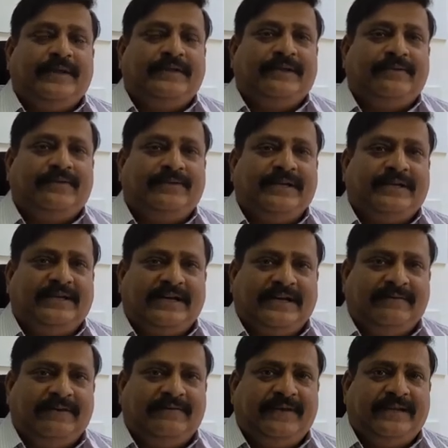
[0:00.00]
They were using
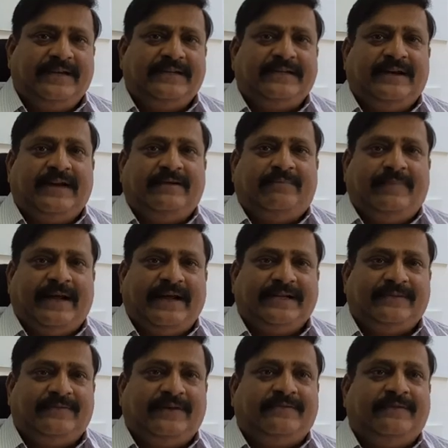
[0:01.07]
35 vehicles and had
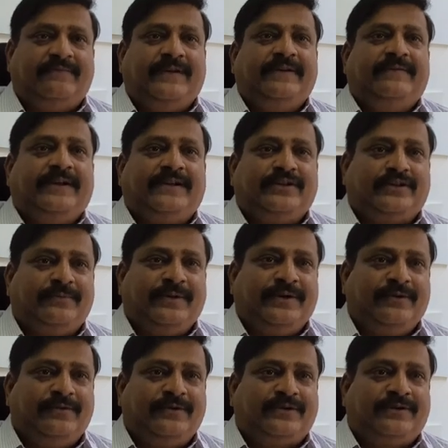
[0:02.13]
plans for 50 vehicles to be
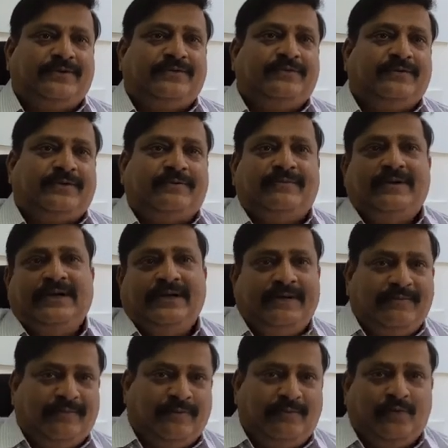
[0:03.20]
used to
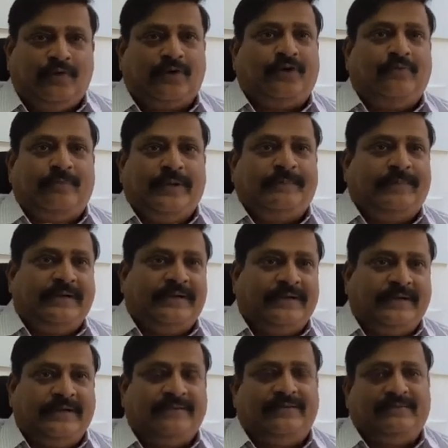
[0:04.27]
move around people,
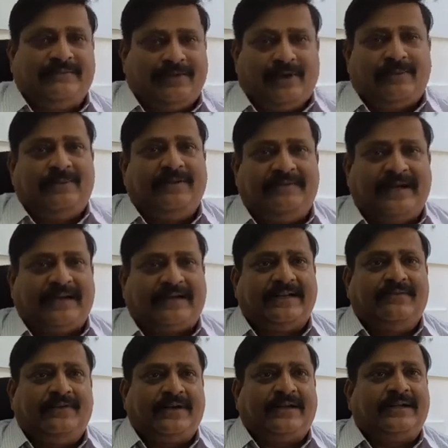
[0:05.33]
normal
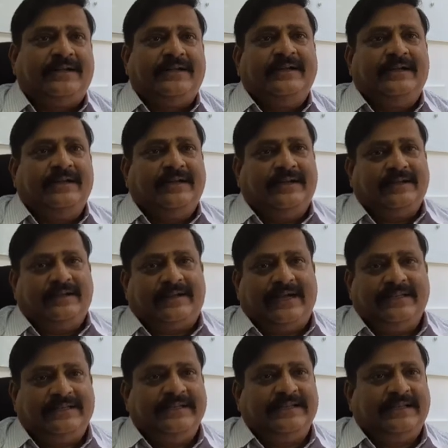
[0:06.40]
factory work.
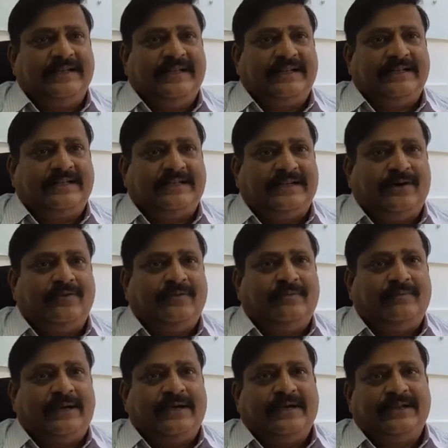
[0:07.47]
Ranchi is the nearest
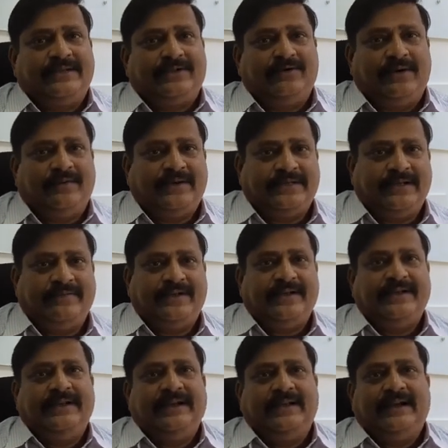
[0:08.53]
town, but it is 2 hours
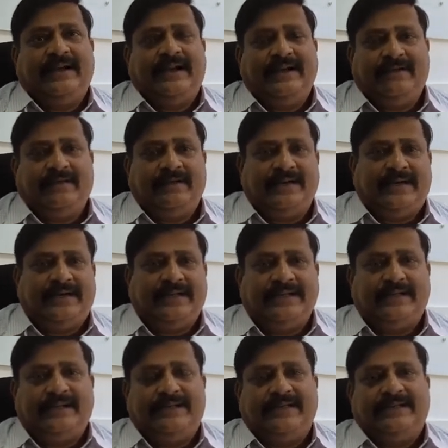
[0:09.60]
away, and
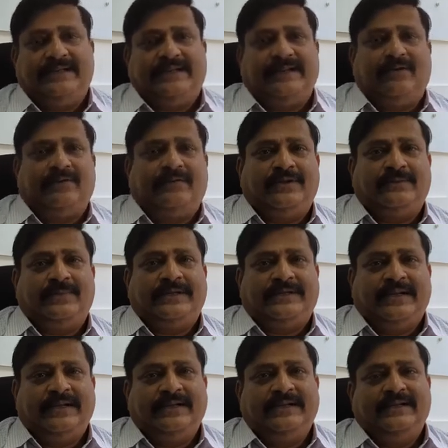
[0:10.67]
another town was
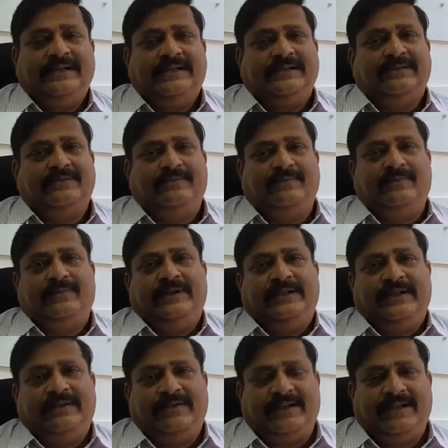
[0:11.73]
beside. So
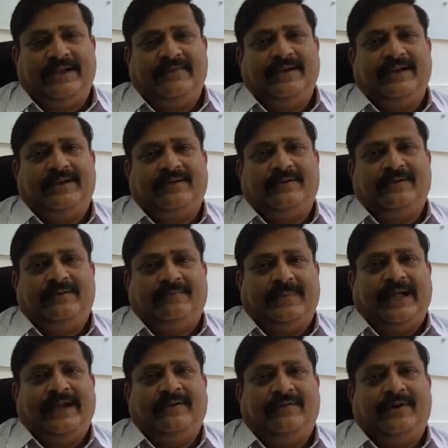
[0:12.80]
they were having around
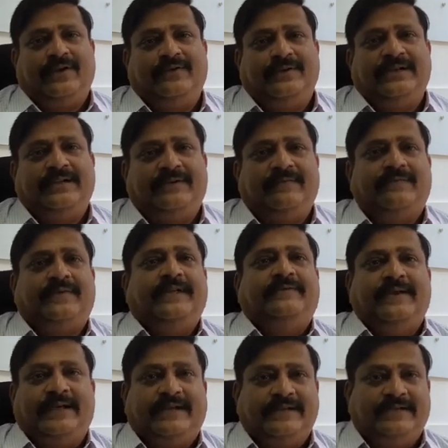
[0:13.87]
plan for using 50
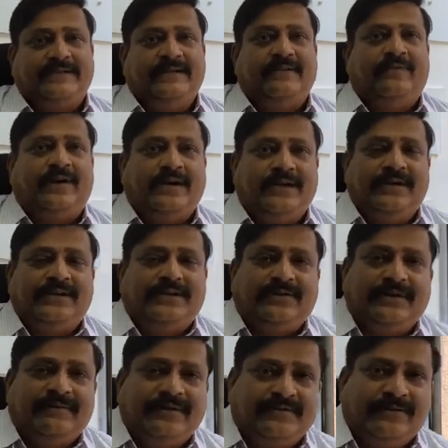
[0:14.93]
vehicles. They wanted us to
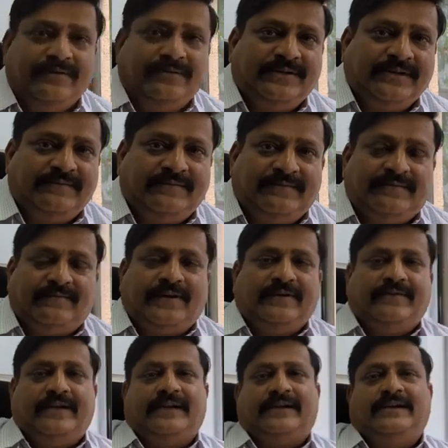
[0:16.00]
give a solution for 50
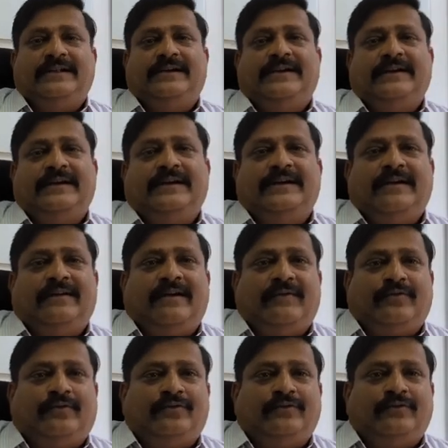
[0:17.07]
vehicles
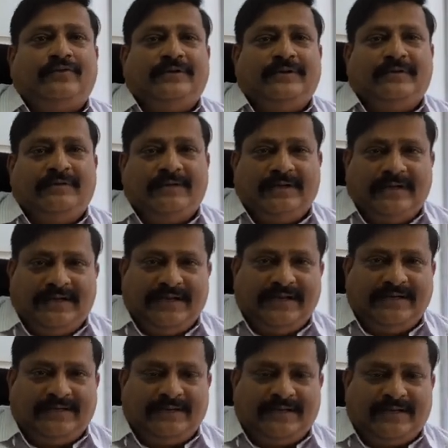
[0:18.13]
to
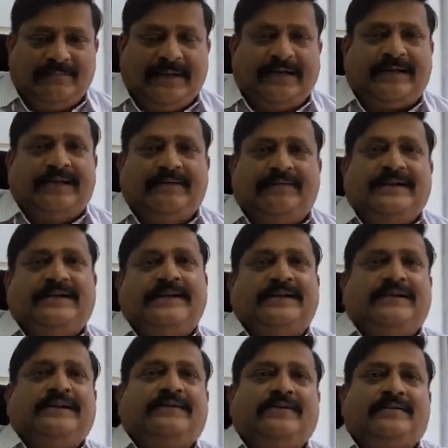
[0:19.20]
ensure better
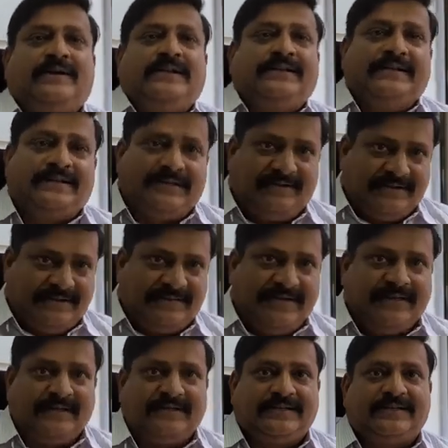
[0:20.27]
efficiency or utilization of these
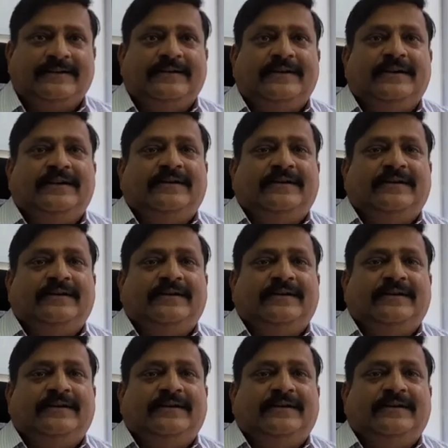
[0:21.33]
vehicles.